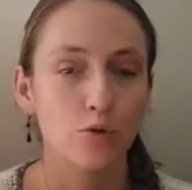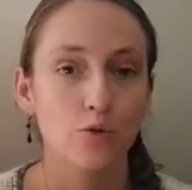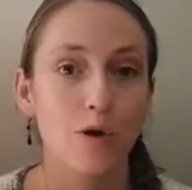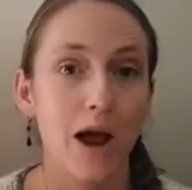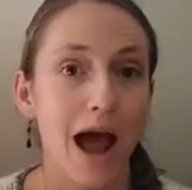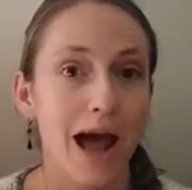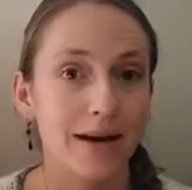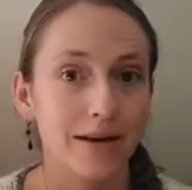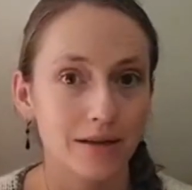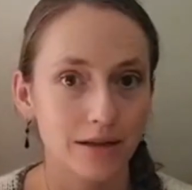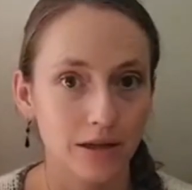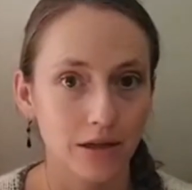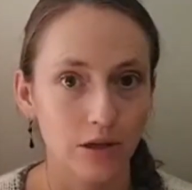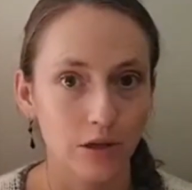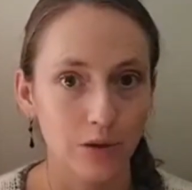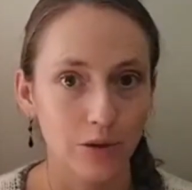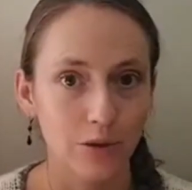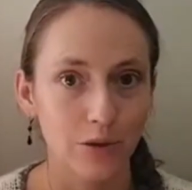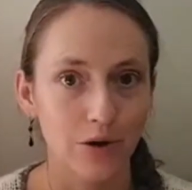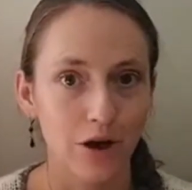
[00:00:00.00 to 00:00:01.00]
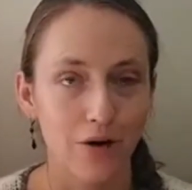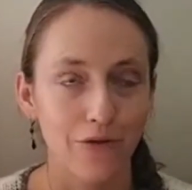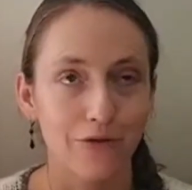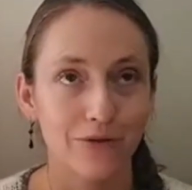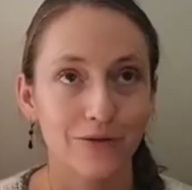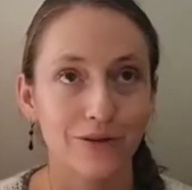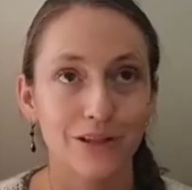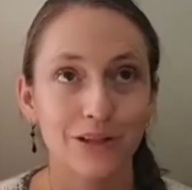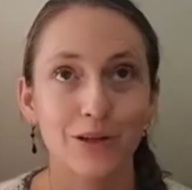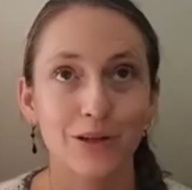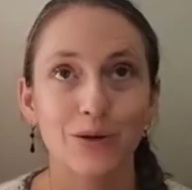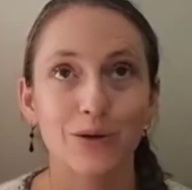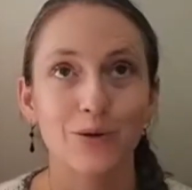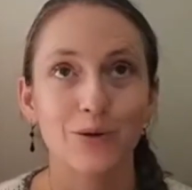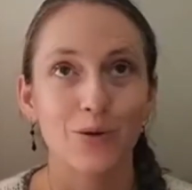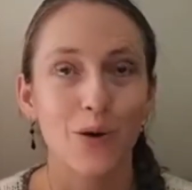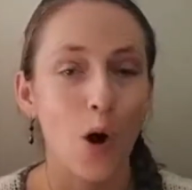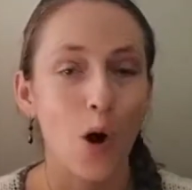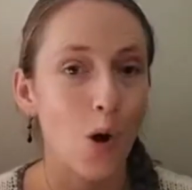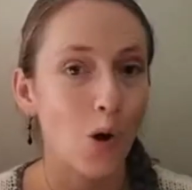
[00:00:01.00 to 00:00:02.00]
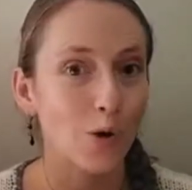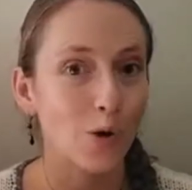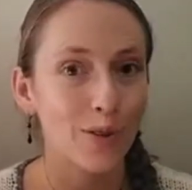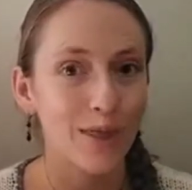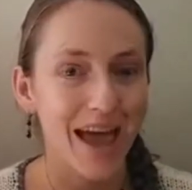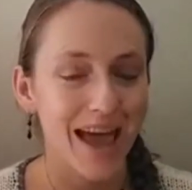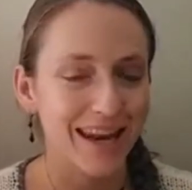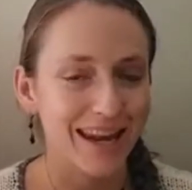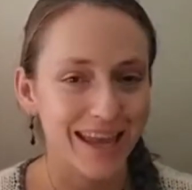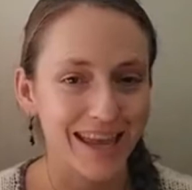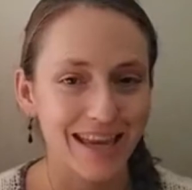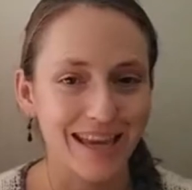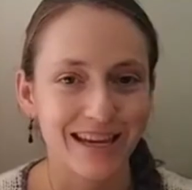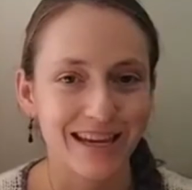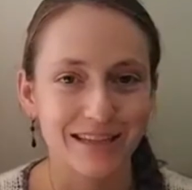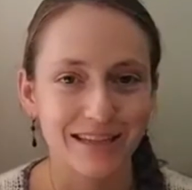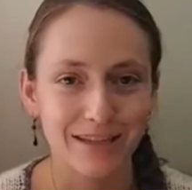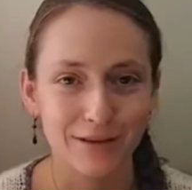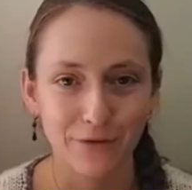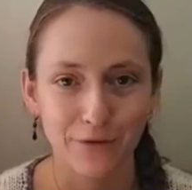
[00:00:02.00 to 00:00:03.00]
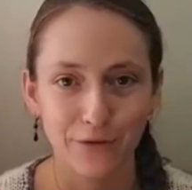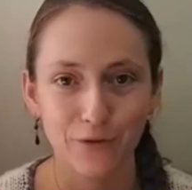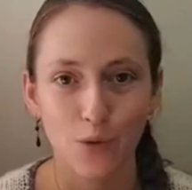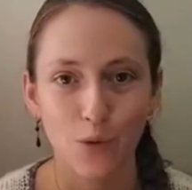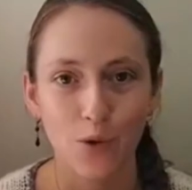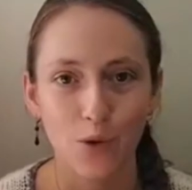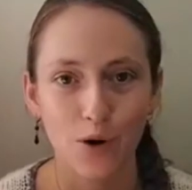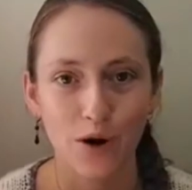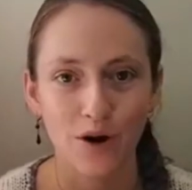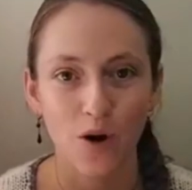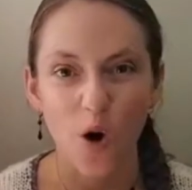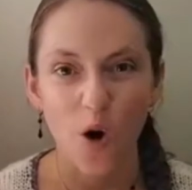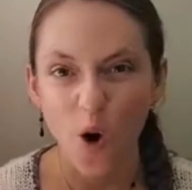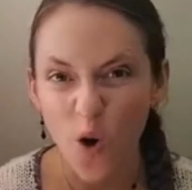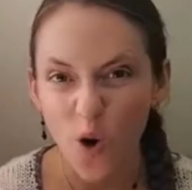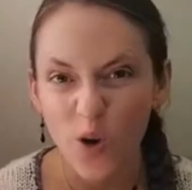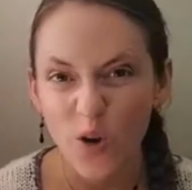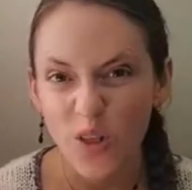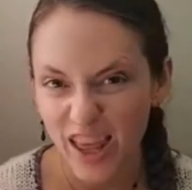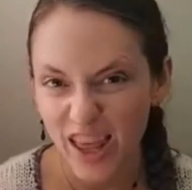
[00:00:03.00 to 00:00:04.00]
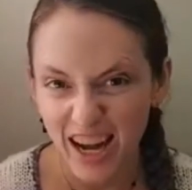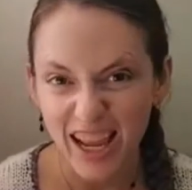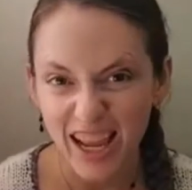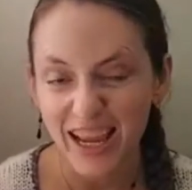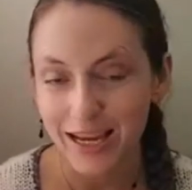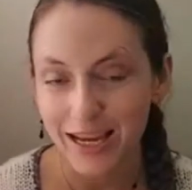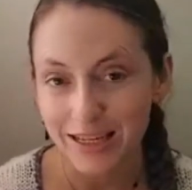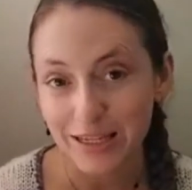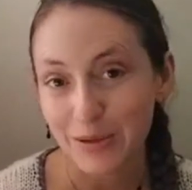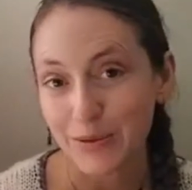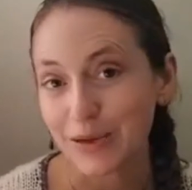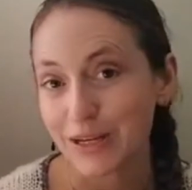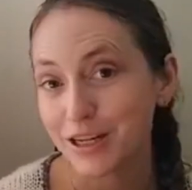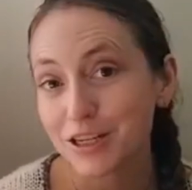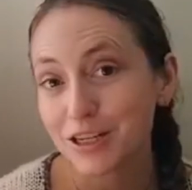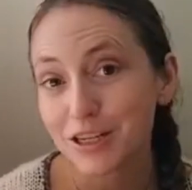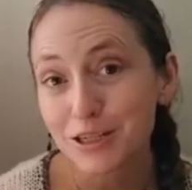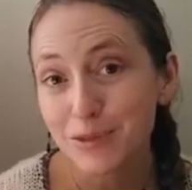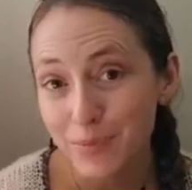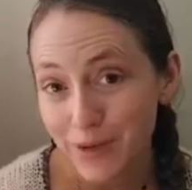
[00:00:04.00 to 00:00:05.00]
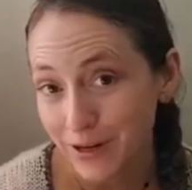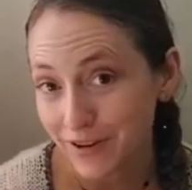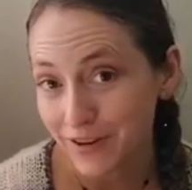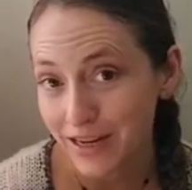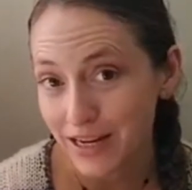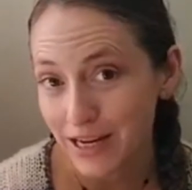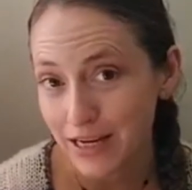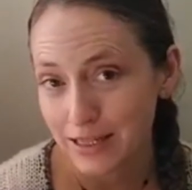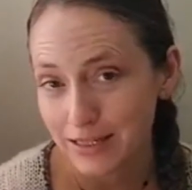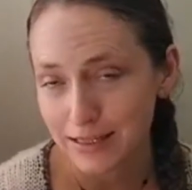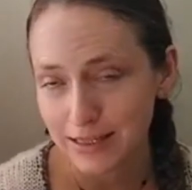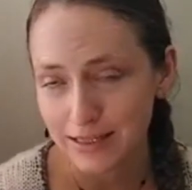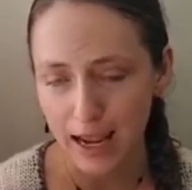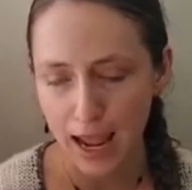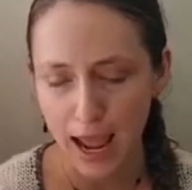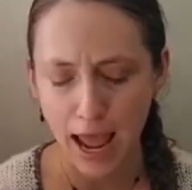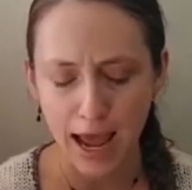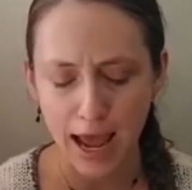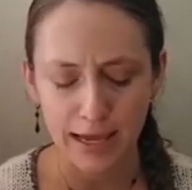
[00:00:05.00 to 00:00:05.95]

gratitude to all that is, for all that I get to experience.